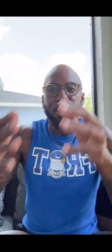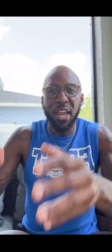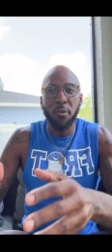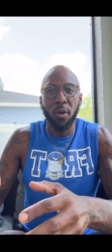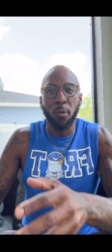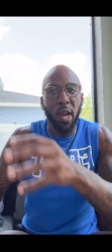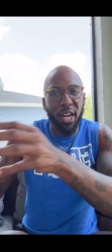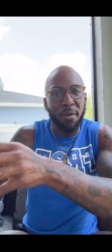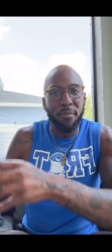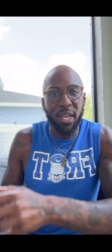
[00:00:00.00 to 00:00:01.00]
They were
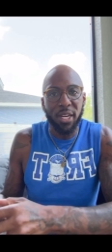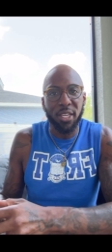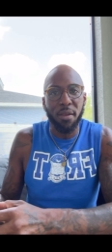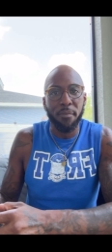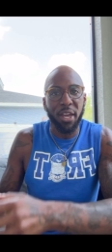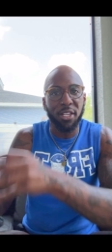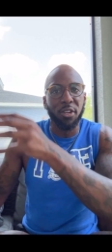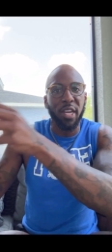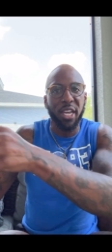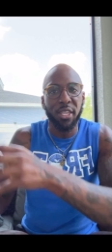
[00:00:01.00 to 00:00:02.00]
recommending the
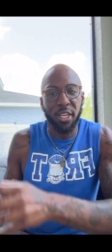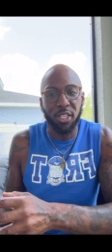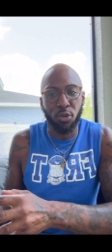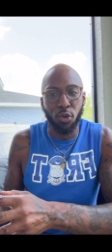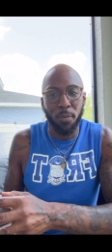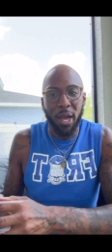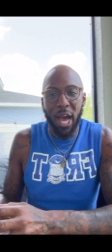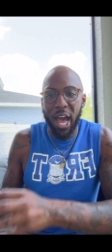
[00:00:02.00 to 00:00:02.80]
mixer in this group.